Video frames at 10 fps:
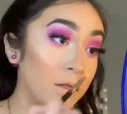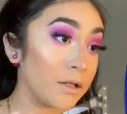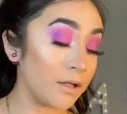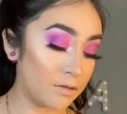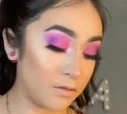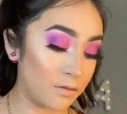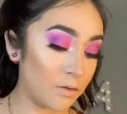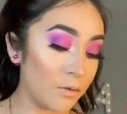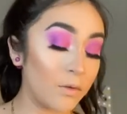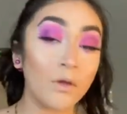That's
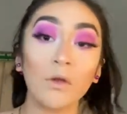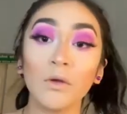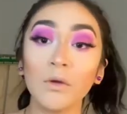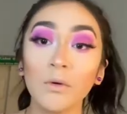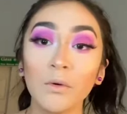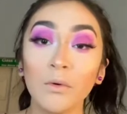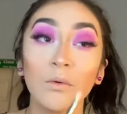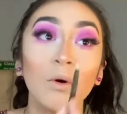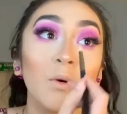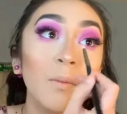so
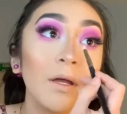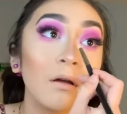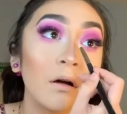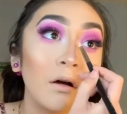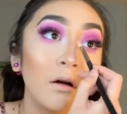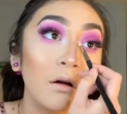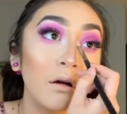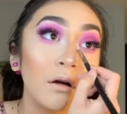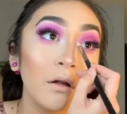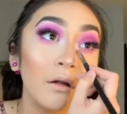cute. Oh my
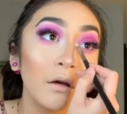god.